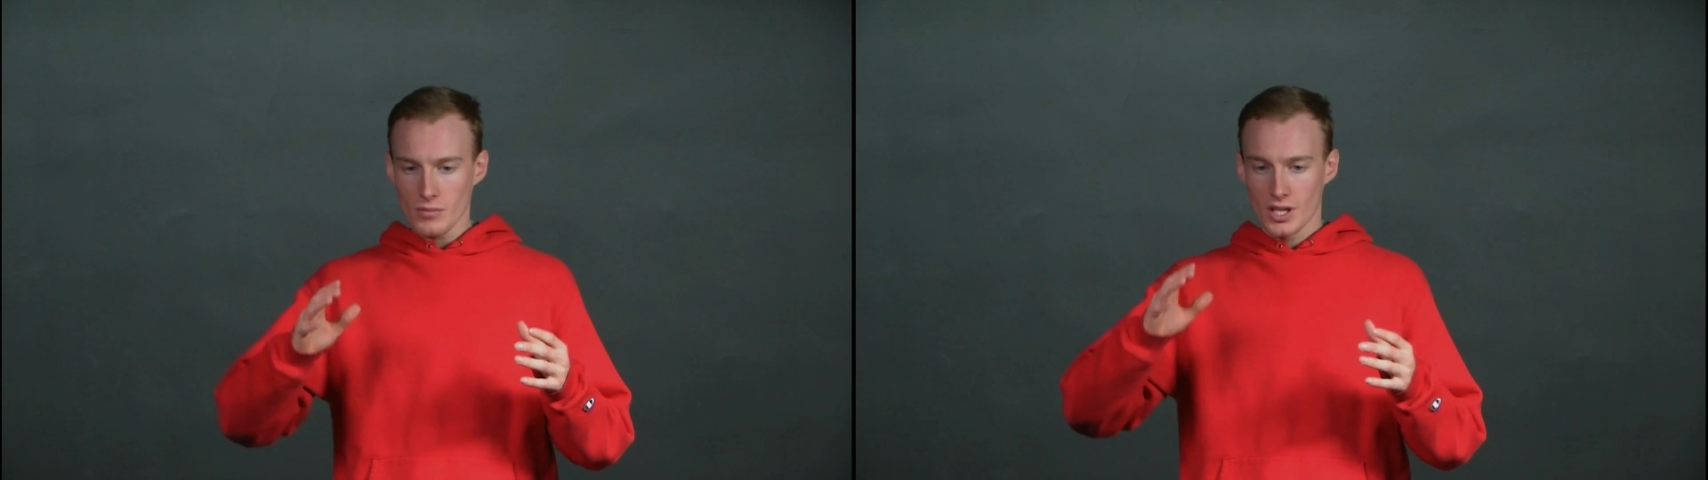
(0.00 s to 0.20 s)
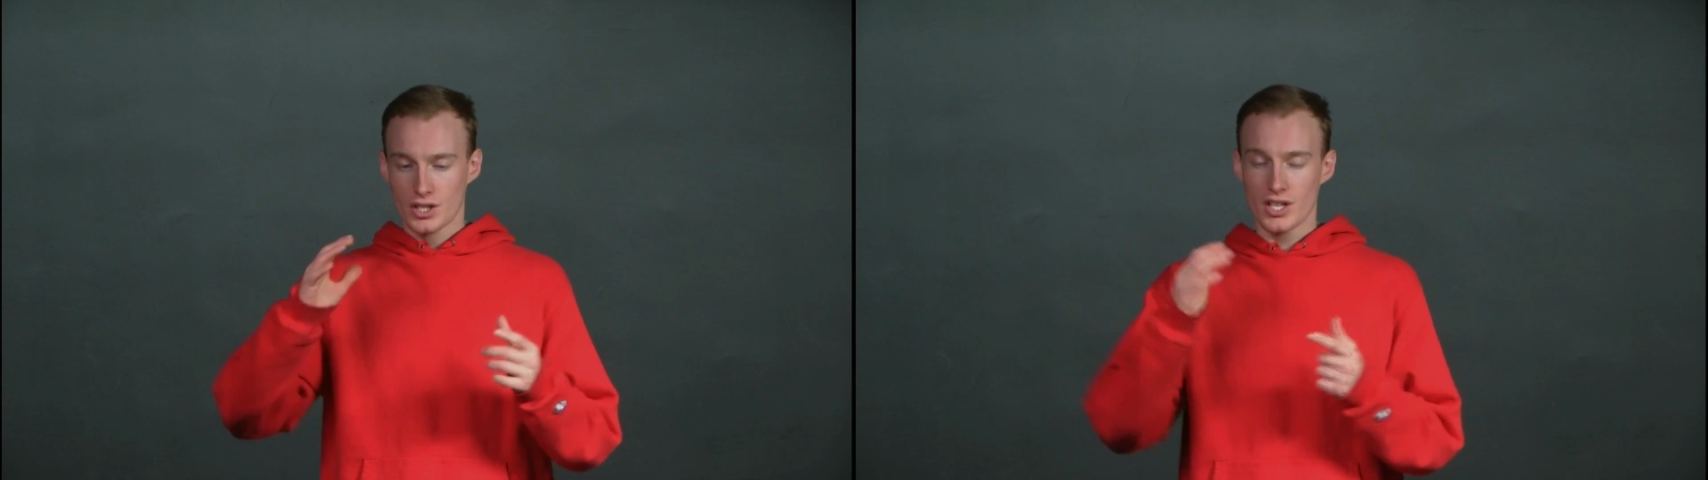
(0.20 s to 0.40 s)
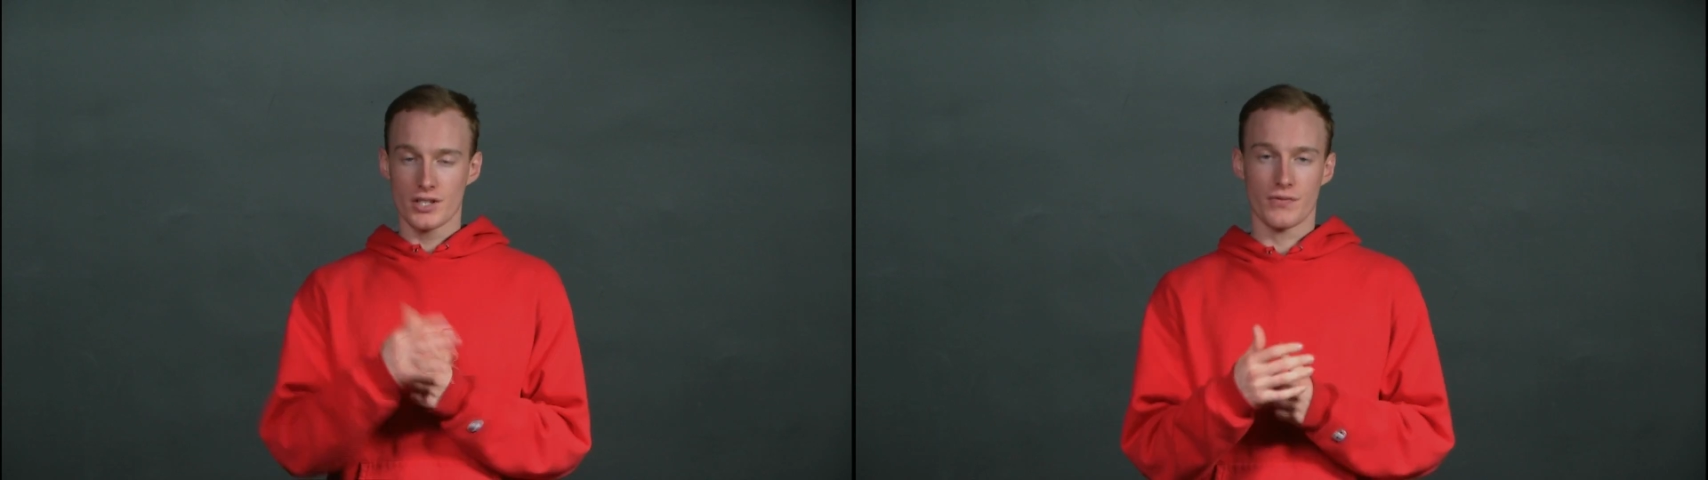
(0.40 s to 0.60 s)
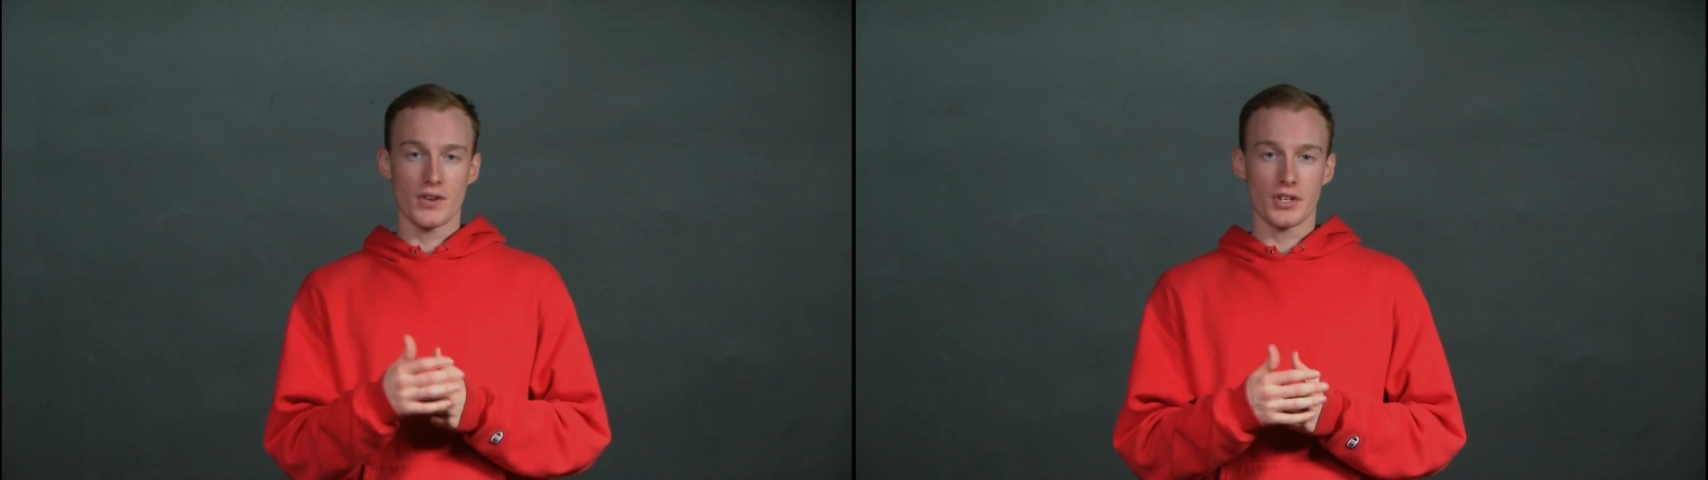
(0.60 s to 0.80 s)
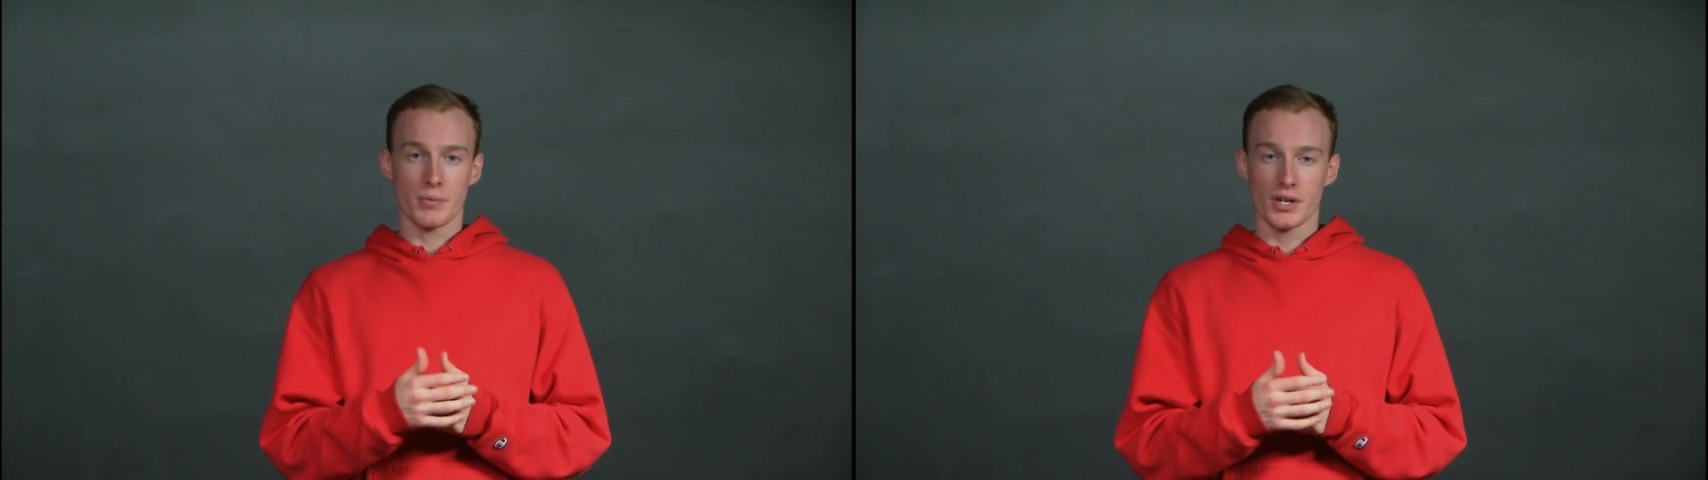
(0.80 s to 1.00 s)
So this
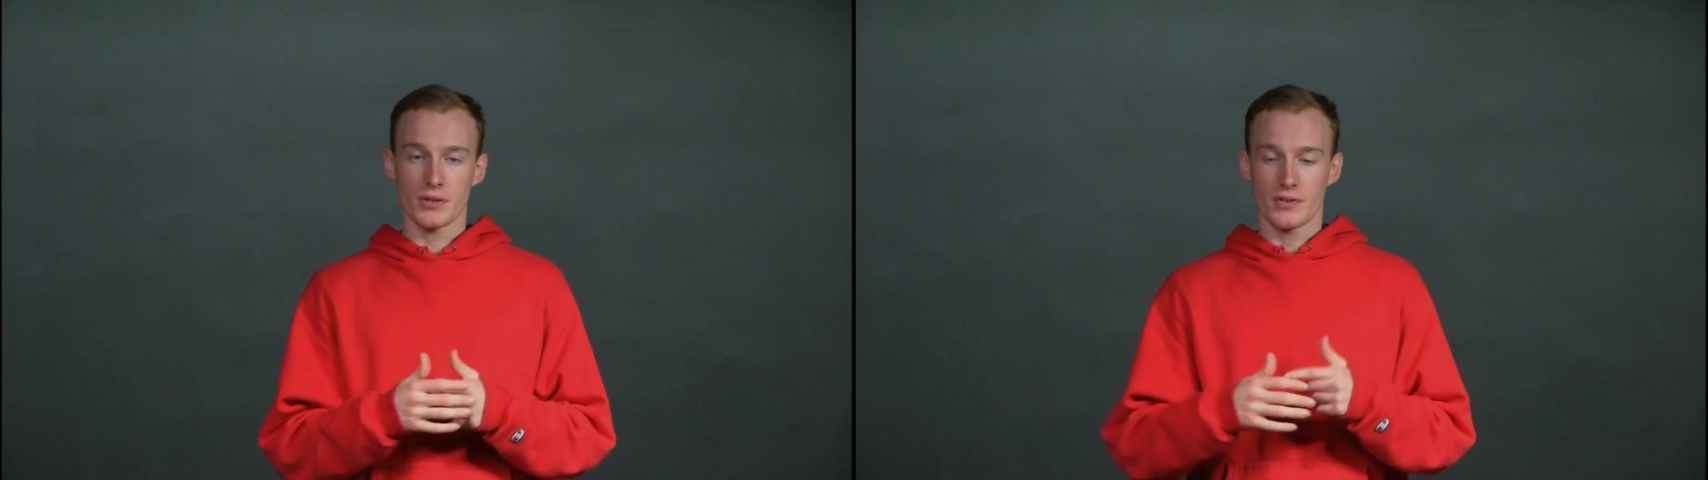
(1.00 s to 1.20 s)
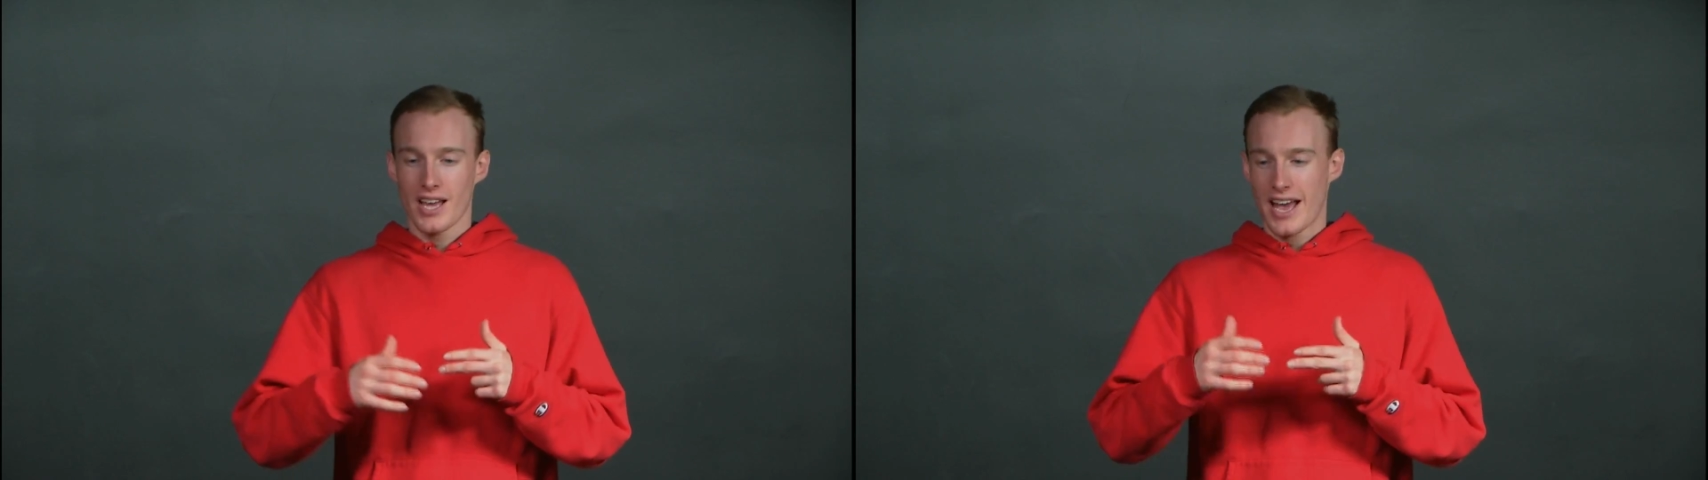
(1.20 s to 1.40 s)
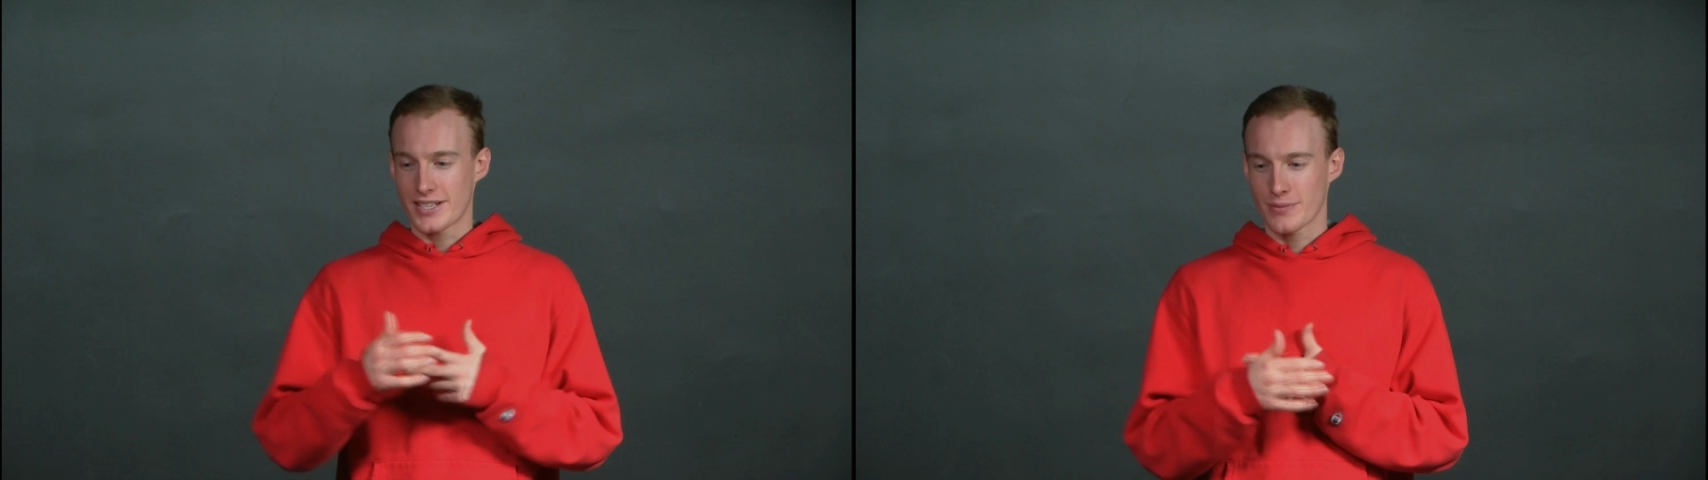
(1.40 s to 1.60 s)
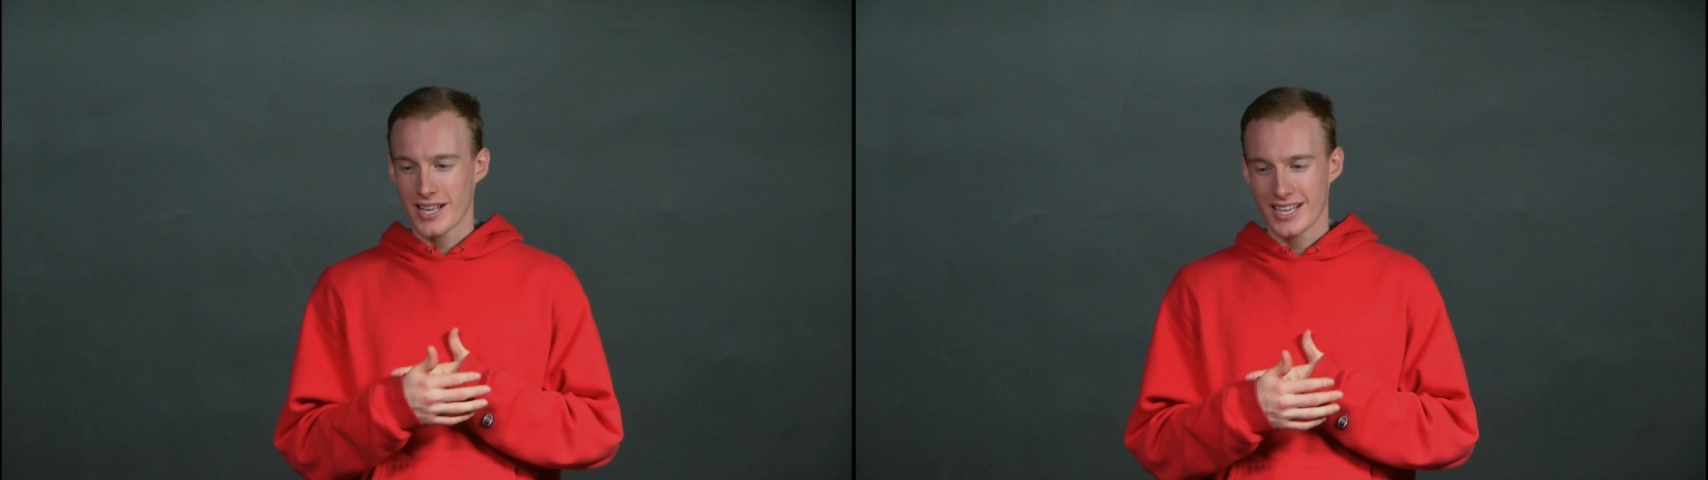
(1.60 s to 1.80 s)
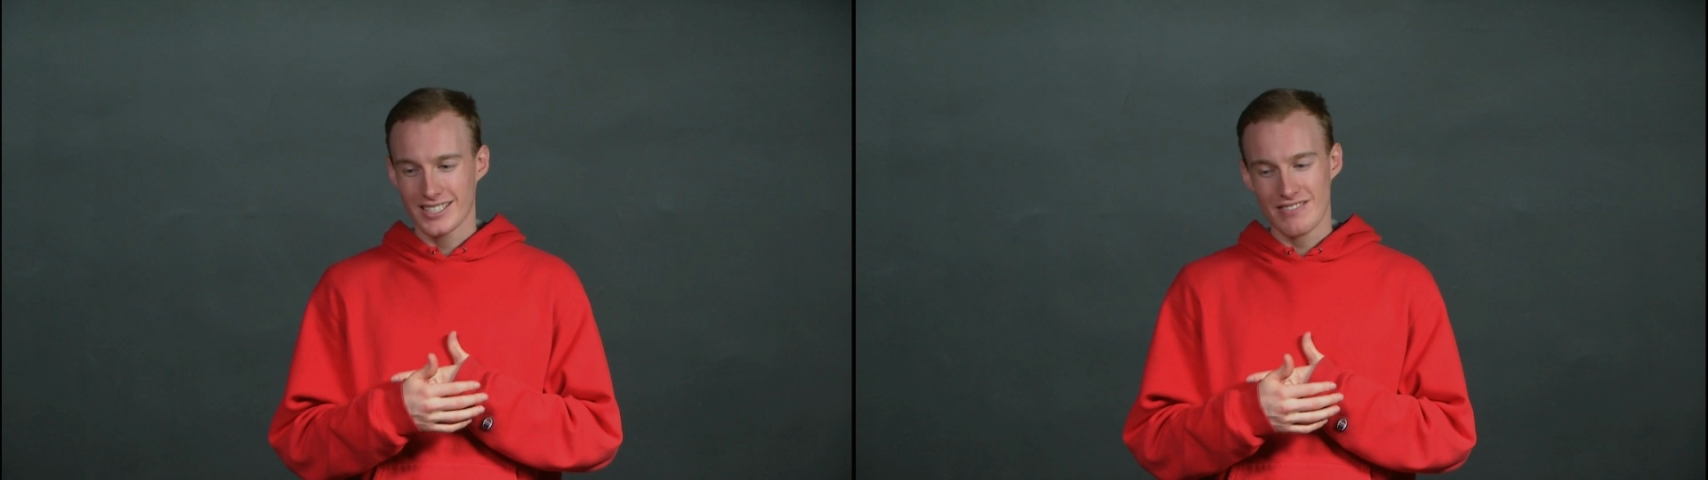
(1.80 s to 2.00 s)
future-proof, as
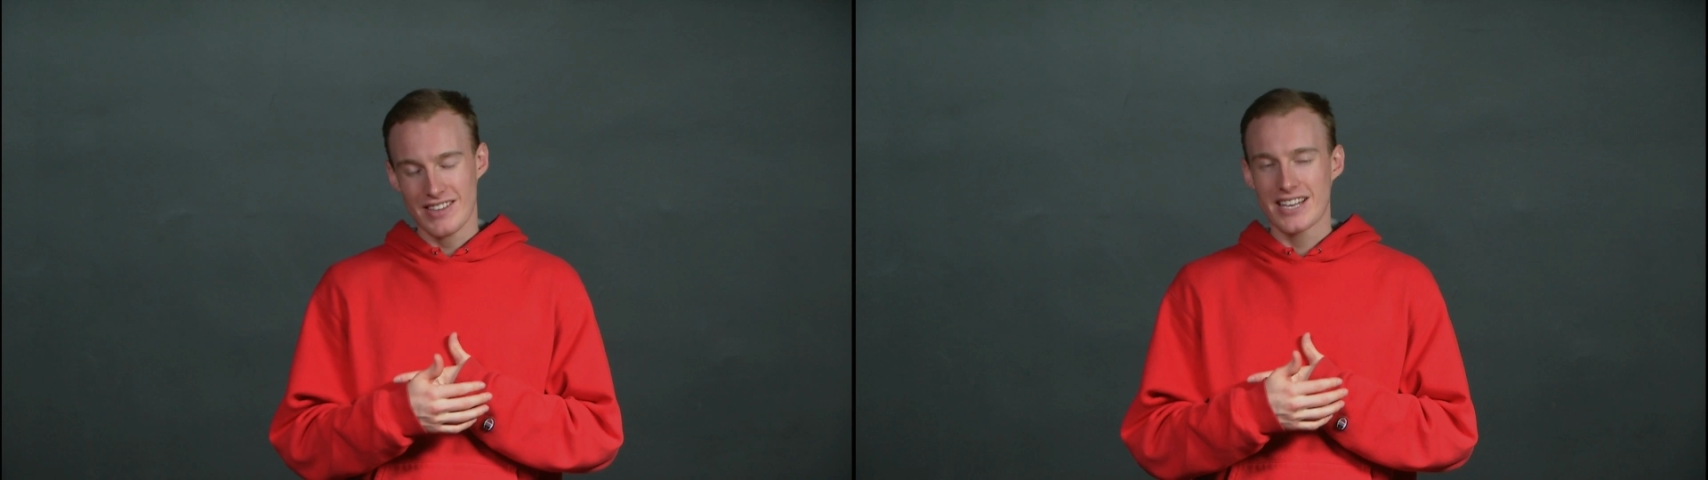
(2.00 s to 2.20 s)
well as, I mean,